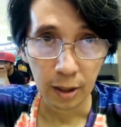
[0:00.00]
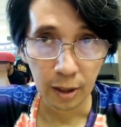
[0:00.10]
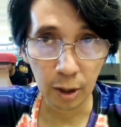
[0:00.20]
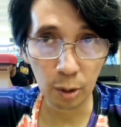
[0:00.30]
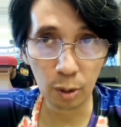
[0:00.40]

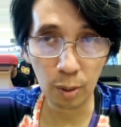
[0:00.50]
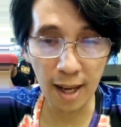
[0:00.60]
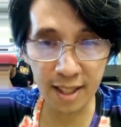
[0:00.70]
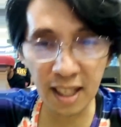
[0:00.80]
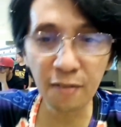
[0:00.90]
So,
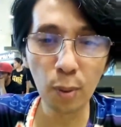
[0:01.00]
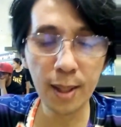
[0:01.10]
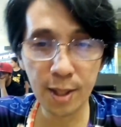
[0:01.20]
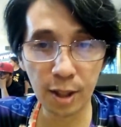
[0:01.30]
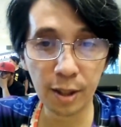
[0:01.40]
as an
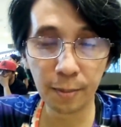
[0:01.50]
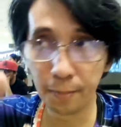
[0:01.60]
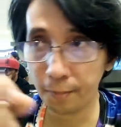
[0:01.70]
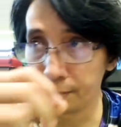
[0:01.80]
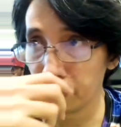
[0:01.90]

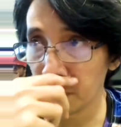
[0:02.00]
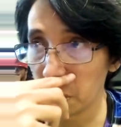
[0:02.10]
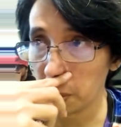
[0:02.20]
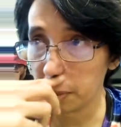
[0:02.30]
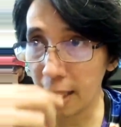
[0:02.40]
influencer,
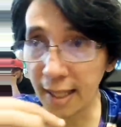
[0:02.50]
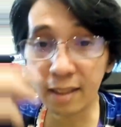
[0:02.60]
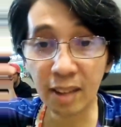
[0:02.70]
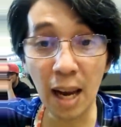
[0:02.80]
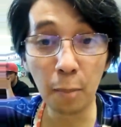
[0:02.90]
taking
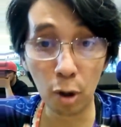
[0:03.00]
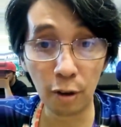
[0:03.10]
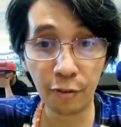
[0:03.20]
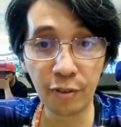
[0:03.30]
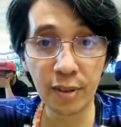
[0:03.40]
time
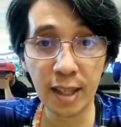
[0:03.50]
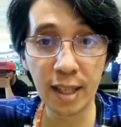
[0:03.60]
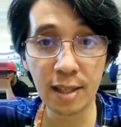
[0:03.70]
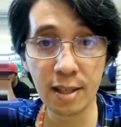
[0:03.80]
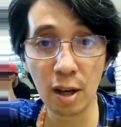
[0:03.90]
off
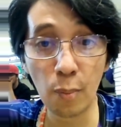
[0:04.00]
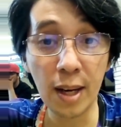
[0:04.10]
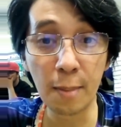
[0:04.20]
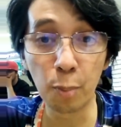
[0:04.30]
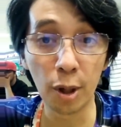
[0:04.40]
is uh,
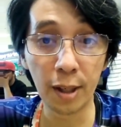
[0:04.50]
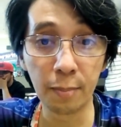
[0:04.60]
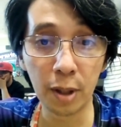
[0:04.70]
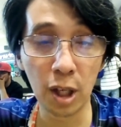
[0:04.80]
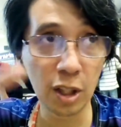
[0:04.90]
really important
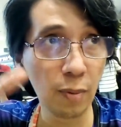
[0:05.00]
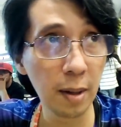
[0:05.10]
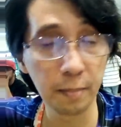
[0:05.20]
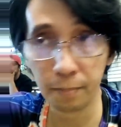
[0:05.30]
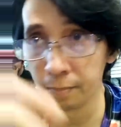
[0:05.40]
because,
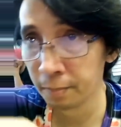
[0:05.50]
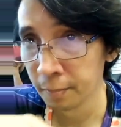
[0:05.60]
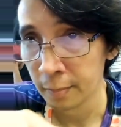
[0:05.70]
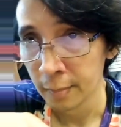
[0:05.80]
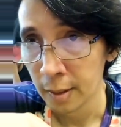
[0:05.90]
well,
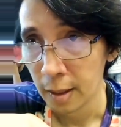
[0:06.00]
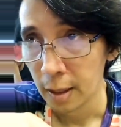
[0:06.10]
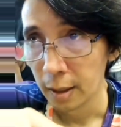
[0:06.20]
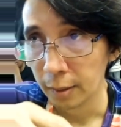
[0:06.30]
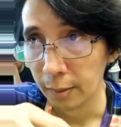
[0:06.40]

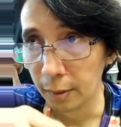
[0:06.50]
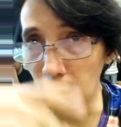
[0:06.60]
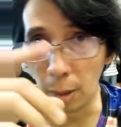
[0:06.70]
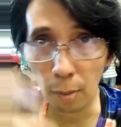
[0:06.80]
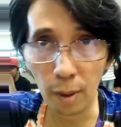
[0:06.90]
the
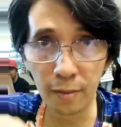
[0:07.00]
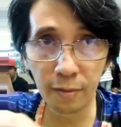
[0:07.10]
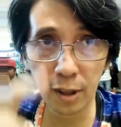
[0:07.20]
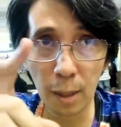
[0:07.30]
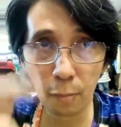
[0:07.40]
number one,
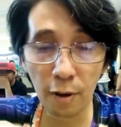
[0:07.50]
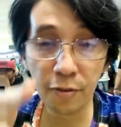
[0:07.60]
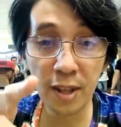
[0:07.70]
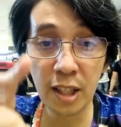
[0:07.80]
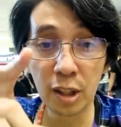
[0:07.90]
the number one
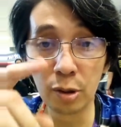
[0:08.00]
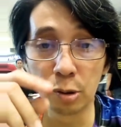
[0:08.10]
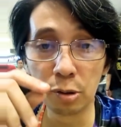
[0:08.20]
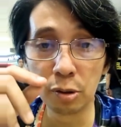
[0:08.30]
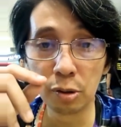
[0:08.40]
thing you
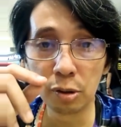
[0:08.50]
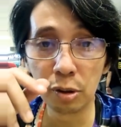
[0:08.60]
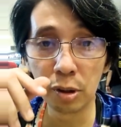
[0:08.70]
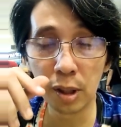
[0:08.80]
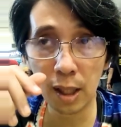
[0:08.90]

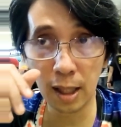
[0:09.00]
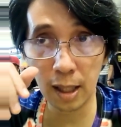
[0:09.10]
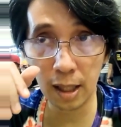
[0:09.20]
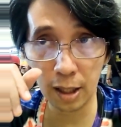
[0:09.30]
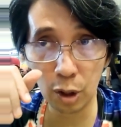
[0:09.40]

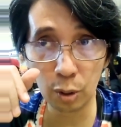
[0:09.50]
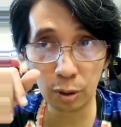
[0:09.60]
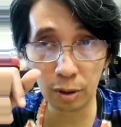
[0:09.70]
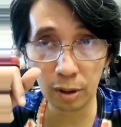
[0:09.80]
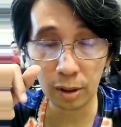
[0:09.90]
uh, you
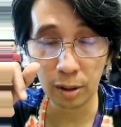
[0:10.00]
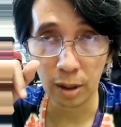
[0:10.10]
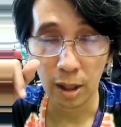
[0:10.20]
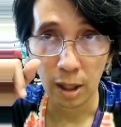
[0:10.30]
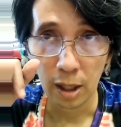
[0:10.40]

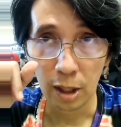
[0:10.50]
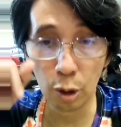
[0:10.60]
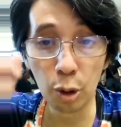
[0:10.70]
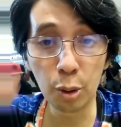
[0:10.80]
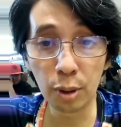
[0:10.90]

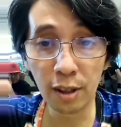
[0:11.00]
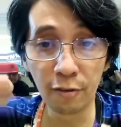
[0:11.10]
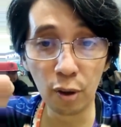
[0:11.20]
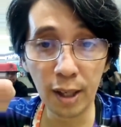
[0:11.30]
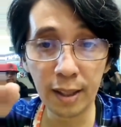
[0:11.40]
you usually
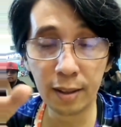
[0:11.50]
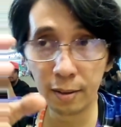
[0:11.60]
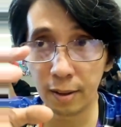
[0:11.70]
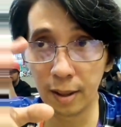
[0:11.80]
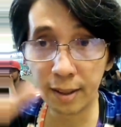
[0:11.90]
avoid
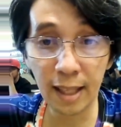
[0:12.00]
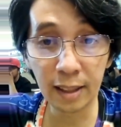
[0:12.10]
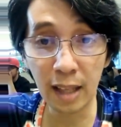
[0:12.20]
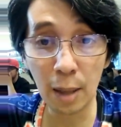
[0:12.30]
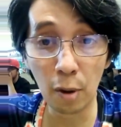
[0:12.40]
in taking
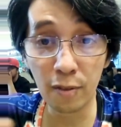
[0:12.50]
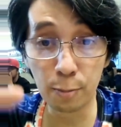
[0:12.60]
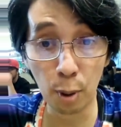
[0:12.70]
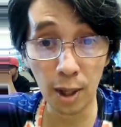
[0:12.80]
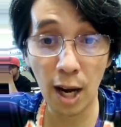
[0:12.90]
time off is
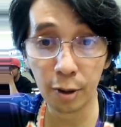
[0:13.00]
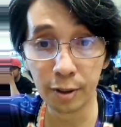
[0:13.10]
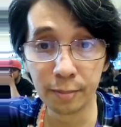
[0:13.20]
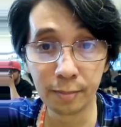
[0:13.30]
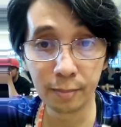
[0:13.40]
burnout.
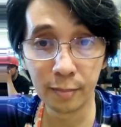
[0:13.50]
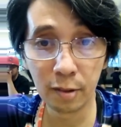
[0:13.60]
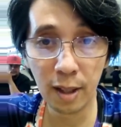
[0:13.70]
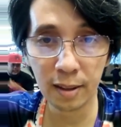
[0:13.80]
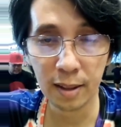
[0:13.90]

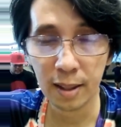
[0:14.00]
Right?